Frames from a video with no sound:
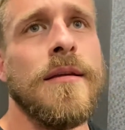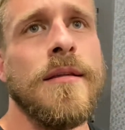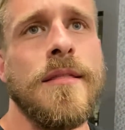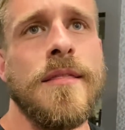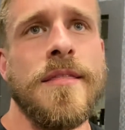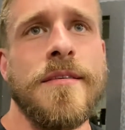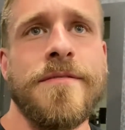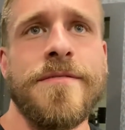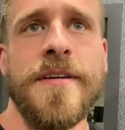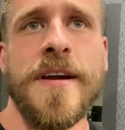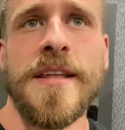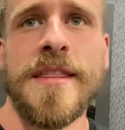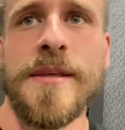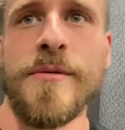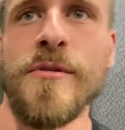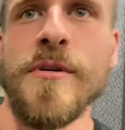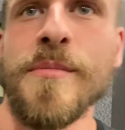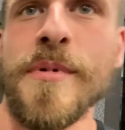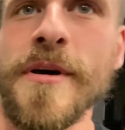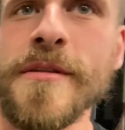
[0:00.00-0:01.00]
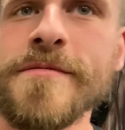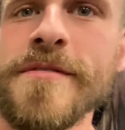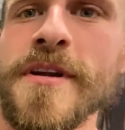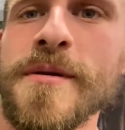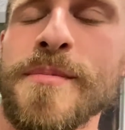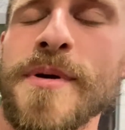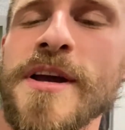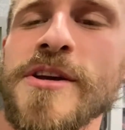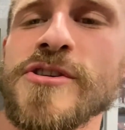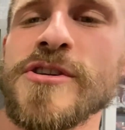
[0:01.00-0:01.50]
the fact that we're both
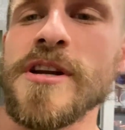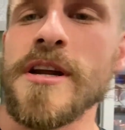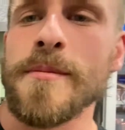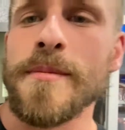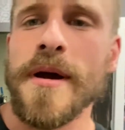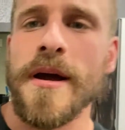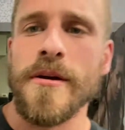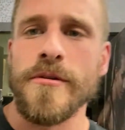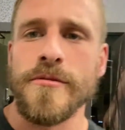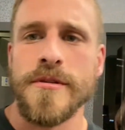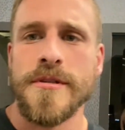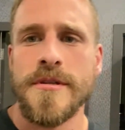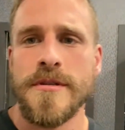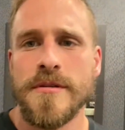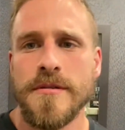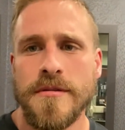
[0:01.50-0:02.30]
very passionate about